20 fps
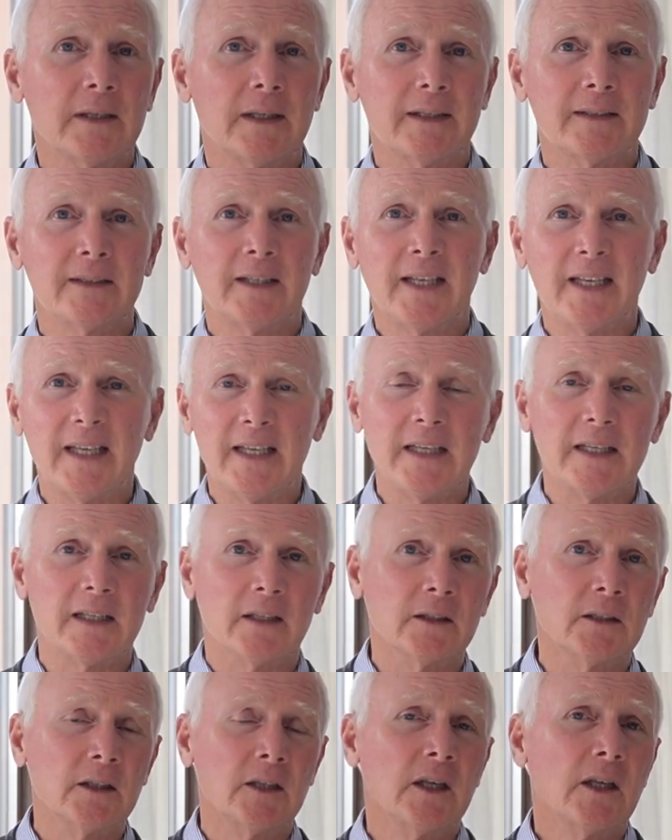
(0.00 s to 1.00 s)
and
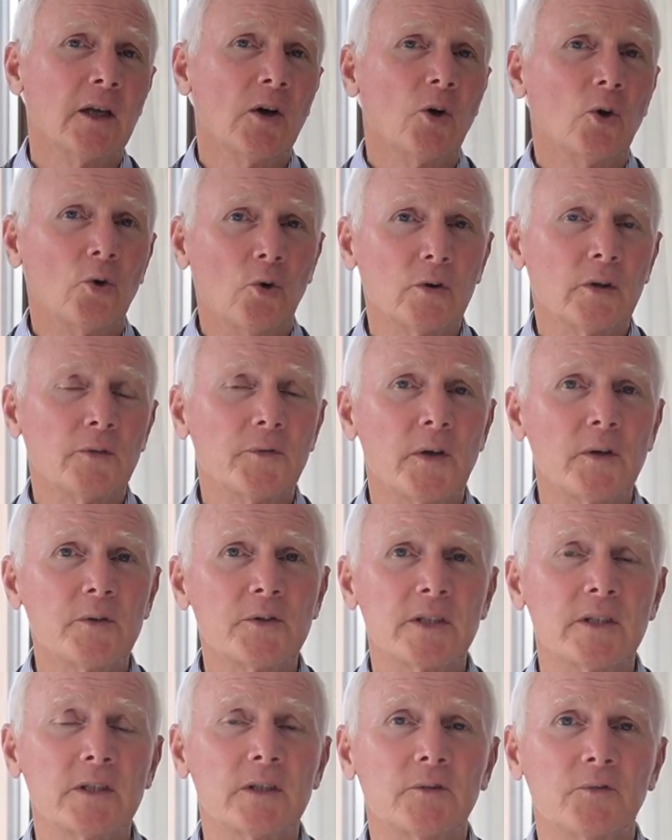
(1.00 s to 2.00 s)
heal all of
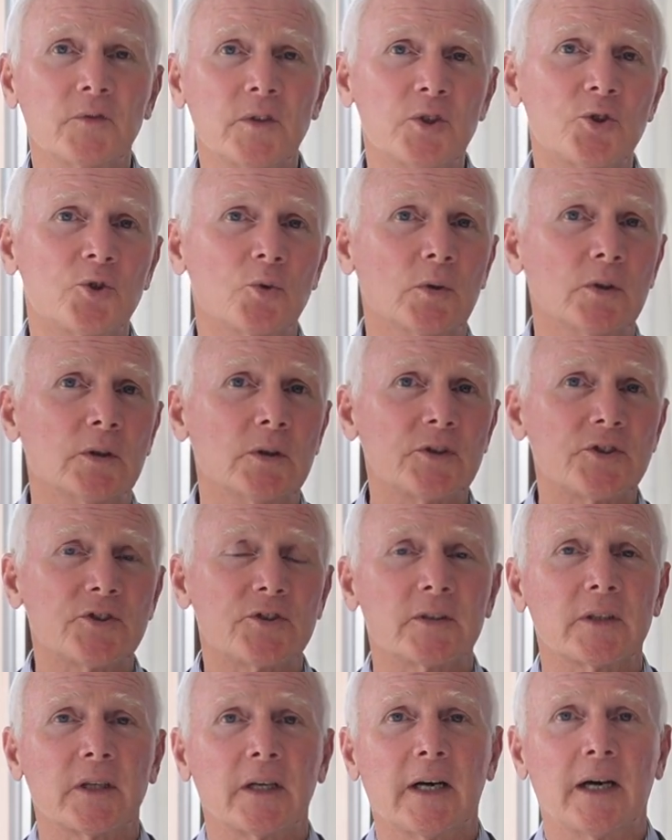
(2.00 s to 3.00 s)
those
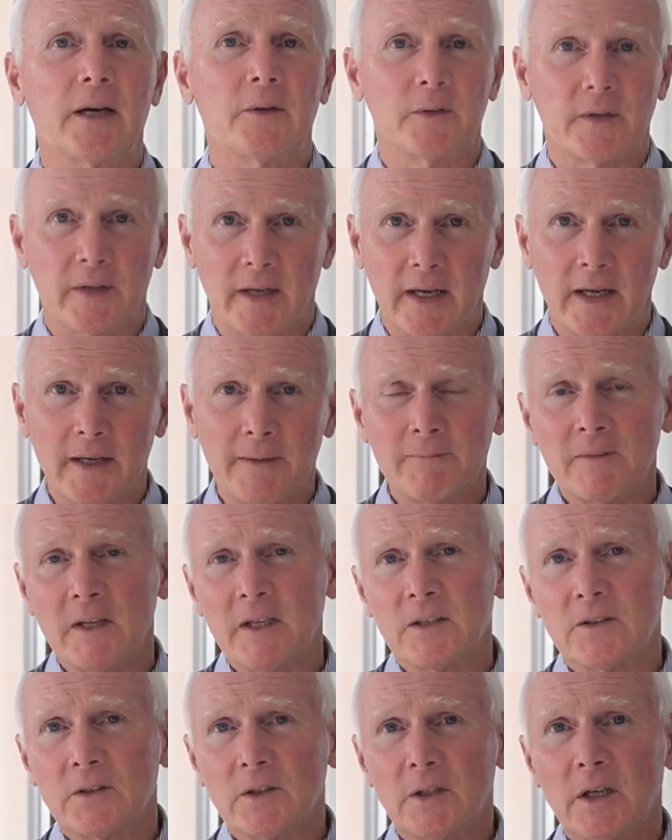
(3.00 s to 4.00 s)
individuals out there
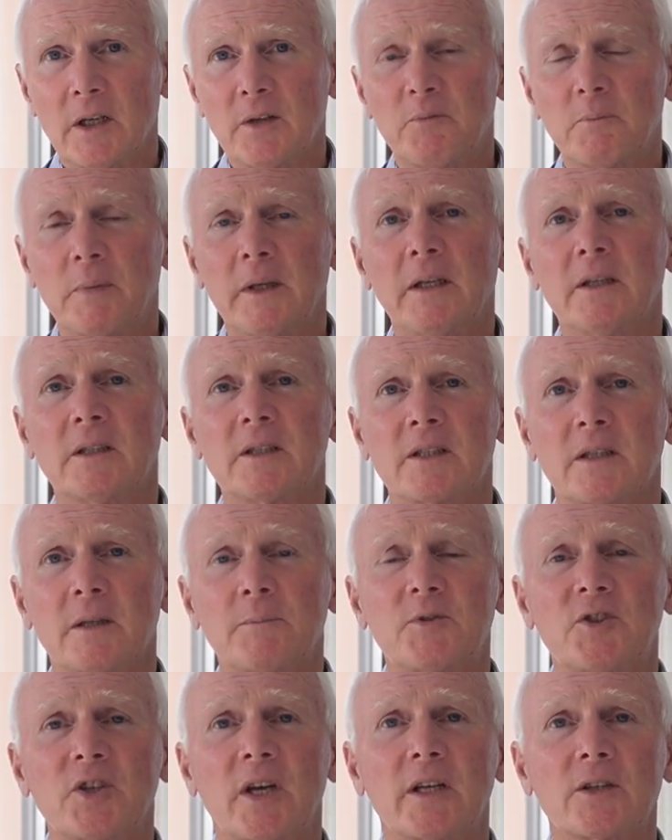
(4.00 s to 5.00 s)
that have been
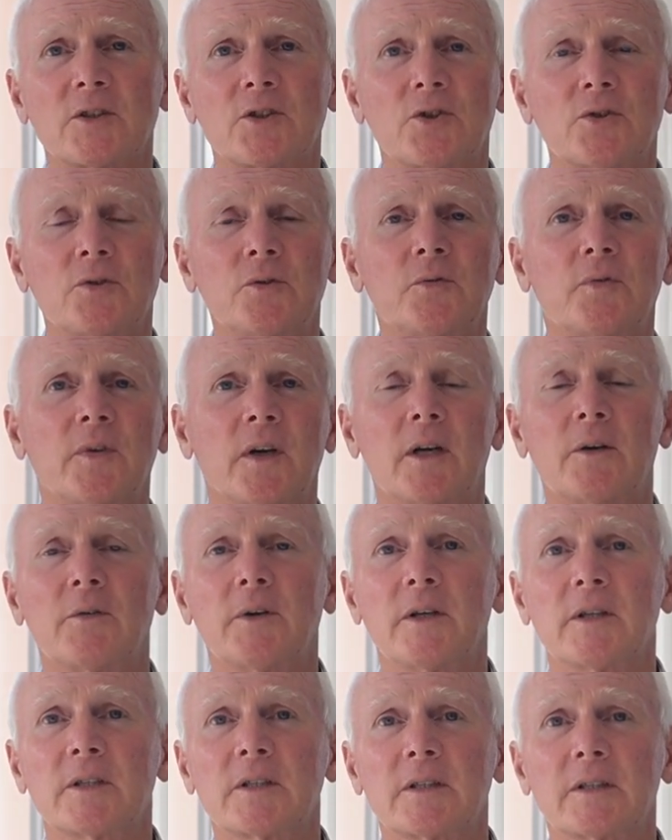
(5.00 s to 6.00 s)
subject to
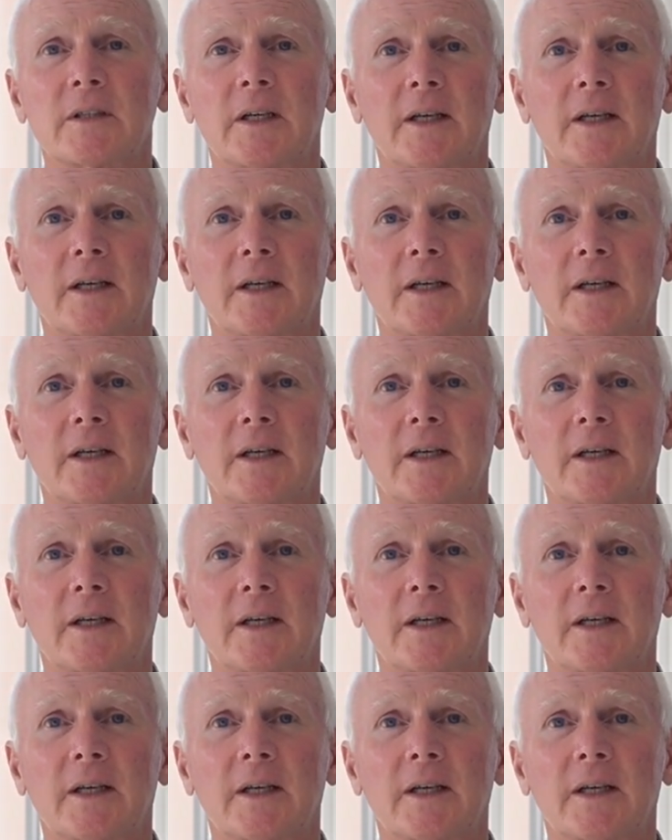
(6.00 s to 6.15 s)
various,